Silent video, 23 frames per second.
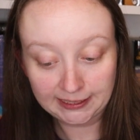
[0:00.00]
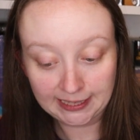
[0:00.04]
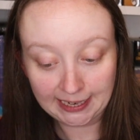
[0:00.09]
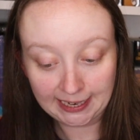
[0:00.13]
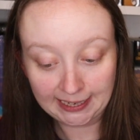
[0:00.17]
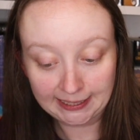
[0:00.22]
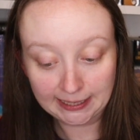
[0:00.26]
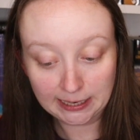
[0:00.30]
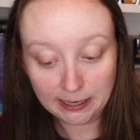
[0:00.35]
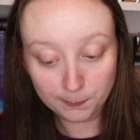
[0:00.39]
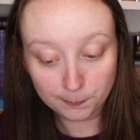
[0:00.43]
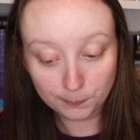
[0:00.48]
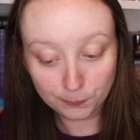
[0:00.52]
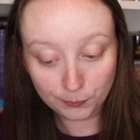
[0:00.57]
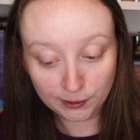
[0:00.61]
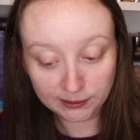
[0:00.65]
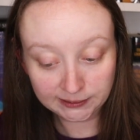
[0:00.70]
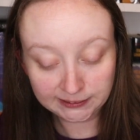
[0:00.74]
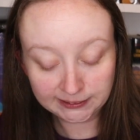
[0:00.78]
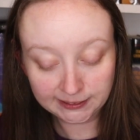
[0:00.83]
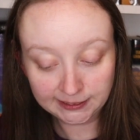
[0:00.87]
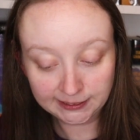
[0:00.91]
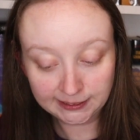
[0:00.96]
gain
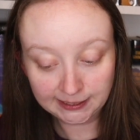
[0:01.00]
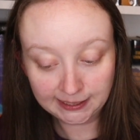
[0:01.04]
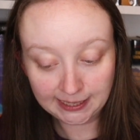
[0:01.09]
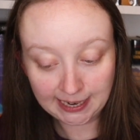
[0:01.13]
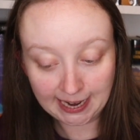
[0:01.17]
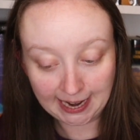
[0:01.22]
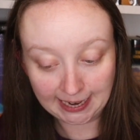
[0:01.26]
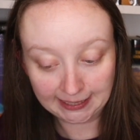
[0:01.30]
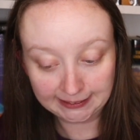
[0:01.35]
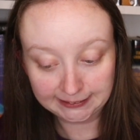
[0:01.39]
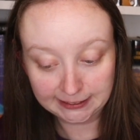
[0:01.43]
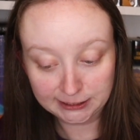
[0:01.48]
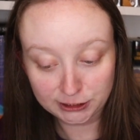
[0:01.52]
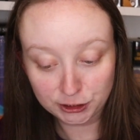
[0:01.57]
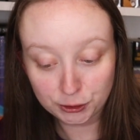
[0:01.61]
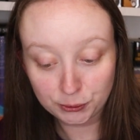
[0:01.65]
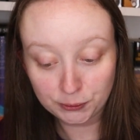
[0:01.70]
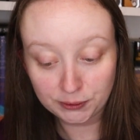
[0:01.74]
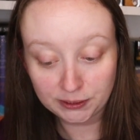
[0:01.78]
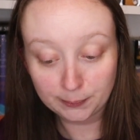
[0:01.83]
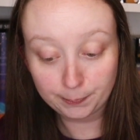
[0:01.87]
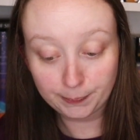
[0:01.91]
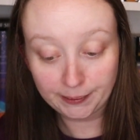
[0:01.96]
unprecedented access
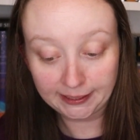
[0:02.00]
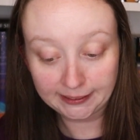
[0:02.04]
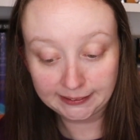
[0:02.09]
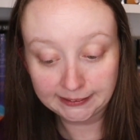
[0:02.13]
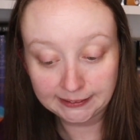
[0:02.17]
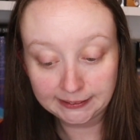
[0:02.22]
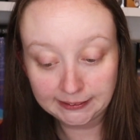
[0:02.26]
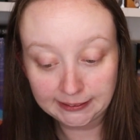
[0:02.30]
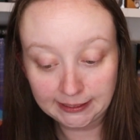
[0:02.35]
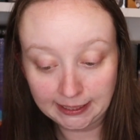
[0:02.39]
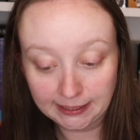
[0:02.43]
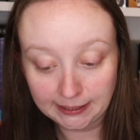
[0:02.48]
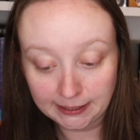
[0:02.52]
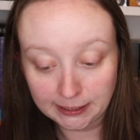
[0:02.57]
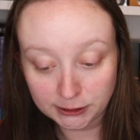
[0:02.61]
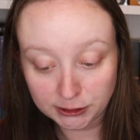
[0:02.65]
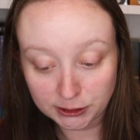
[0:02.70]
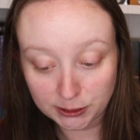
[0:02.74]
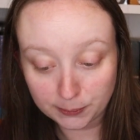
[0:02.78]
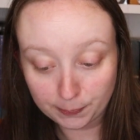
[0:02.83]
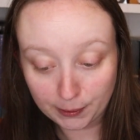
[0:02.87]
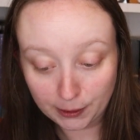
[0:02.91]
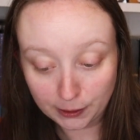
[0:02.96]
to an abandoned and
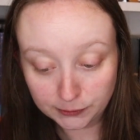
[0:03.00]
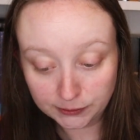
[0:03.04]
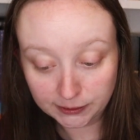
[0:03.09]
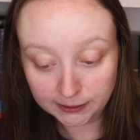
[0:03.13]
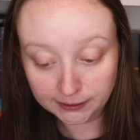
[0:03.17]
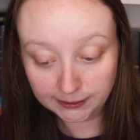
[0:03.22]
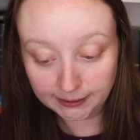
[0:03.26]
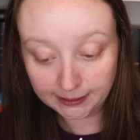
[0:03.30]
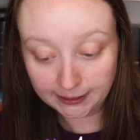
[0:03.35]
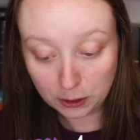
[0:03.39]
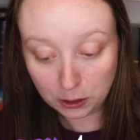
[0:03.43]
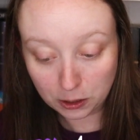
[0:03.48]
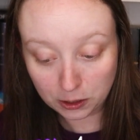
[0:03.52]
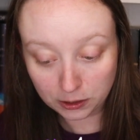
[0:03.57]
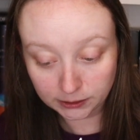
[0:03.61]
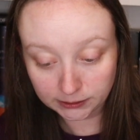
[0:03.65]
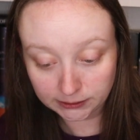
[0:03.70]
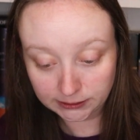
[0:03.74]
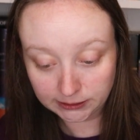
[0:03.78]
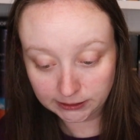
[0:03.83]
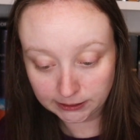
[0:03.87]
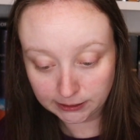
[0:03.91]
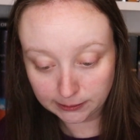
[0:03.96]
supposedly
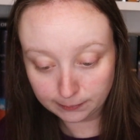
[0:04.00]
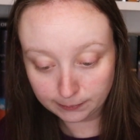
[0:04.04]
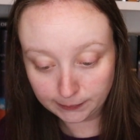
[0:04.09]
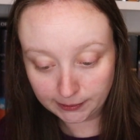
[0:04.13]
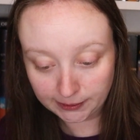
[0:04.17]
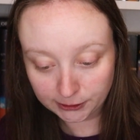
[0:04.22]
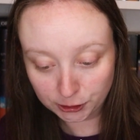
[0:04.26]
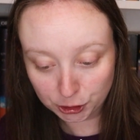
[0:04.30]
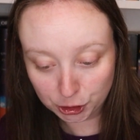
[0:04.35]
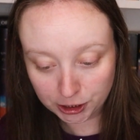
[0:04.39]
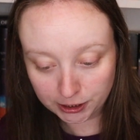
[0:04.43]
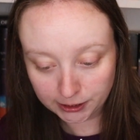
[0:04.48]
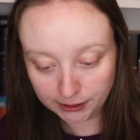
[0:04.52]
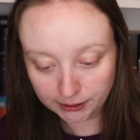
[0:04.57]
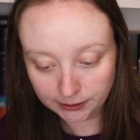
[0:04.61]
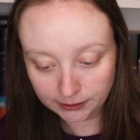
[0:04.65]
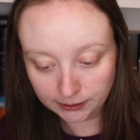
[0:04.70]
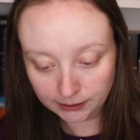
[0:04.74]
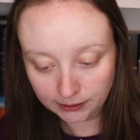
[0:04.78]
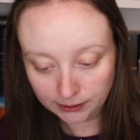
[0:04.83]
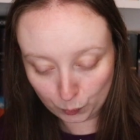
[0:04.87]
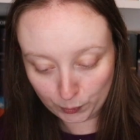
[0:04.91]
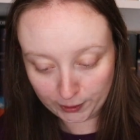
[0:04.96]
haunted mansion,